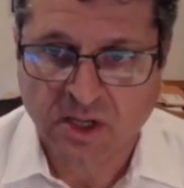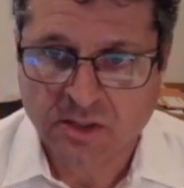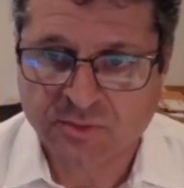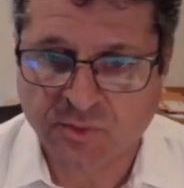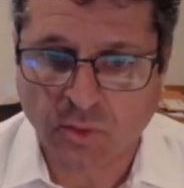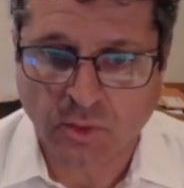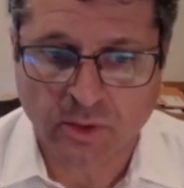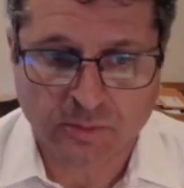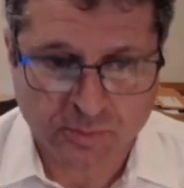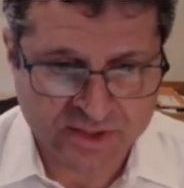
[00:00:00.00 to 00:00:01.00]

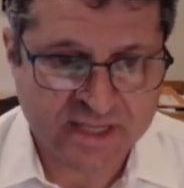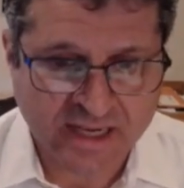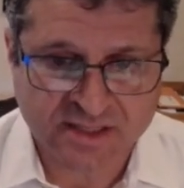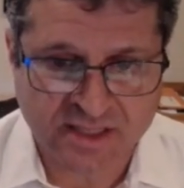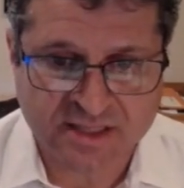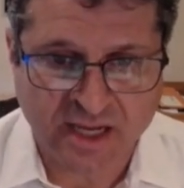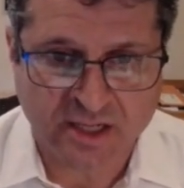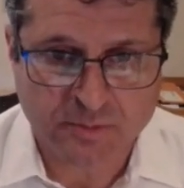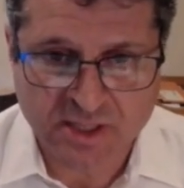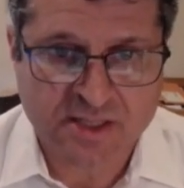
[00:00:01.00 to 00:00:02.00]
for protecting
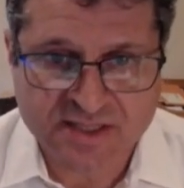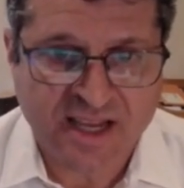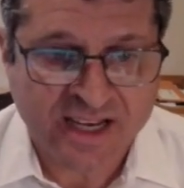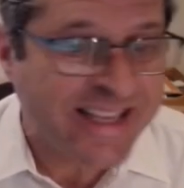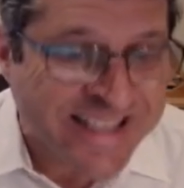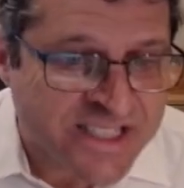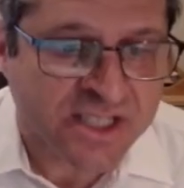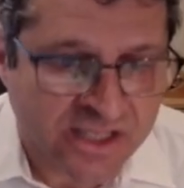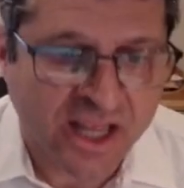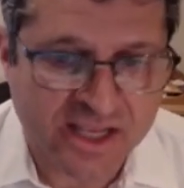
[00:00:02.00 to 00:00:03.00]
data, because data
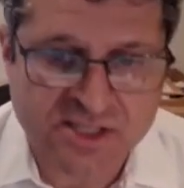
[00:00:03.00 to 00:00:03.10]
isn't like